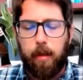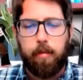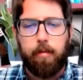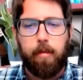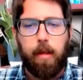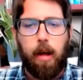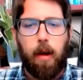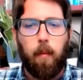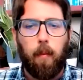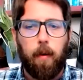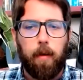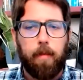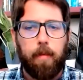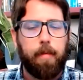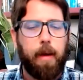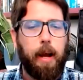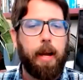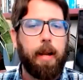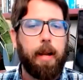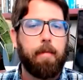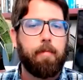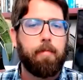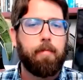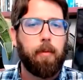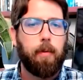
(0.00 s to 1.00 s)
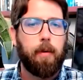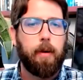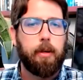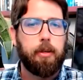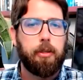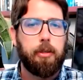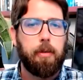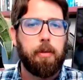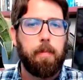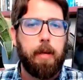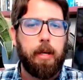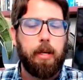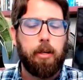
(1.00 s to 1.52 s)
It's not worth fighting for. It
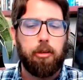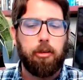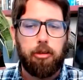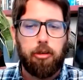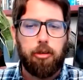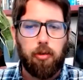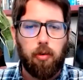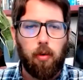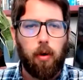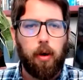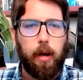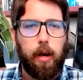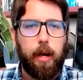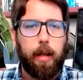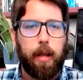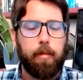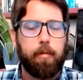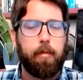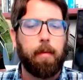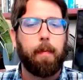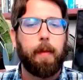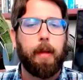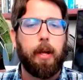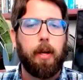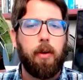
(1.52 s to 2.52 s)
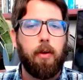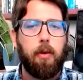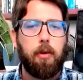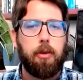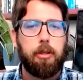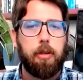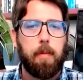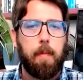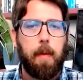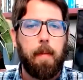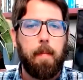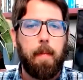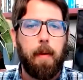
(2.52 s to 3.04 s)
should be destroyed, and something new
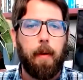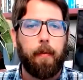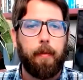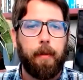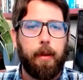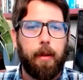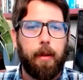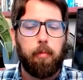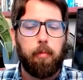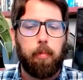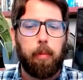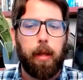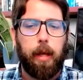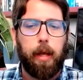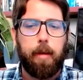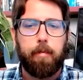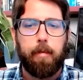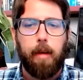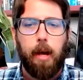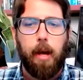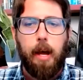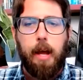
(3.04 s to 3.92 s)
should be built place.